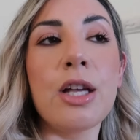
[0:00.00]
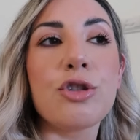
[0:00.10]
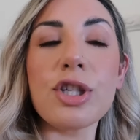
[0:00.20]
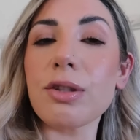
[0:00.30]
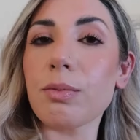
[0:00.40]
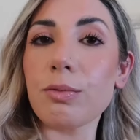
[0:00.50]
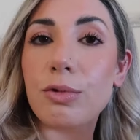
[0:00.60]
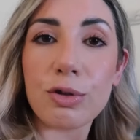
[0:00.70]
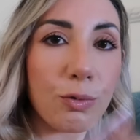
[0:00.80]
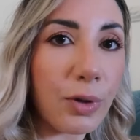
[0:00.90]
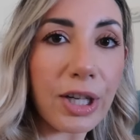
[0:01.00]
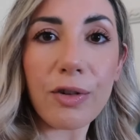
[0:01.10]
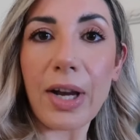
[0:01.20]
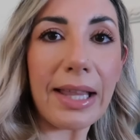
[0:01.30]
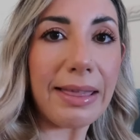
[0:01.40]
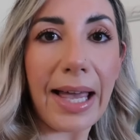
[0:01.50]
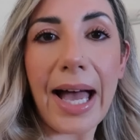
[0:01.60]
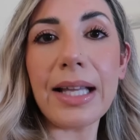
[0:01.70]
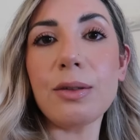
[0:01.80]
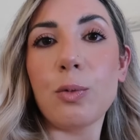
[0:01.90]
just recreate
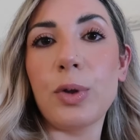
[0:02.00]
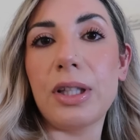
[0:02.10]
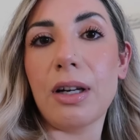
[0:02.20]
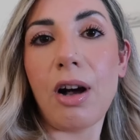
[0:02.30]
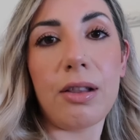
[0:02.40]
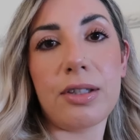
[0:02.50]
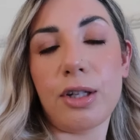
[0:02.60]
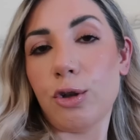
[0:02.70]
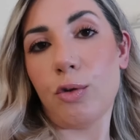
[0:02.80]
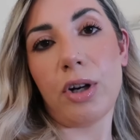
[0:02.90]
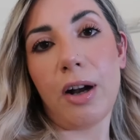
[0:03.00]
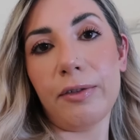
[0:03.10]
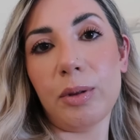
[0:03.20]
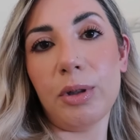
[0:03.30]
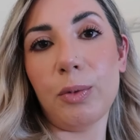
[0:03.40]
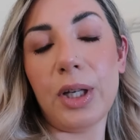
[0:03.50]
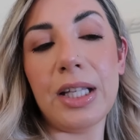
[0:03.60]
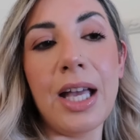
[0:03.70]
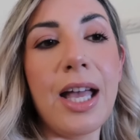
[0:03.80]
that with the colors that you were comfortable with.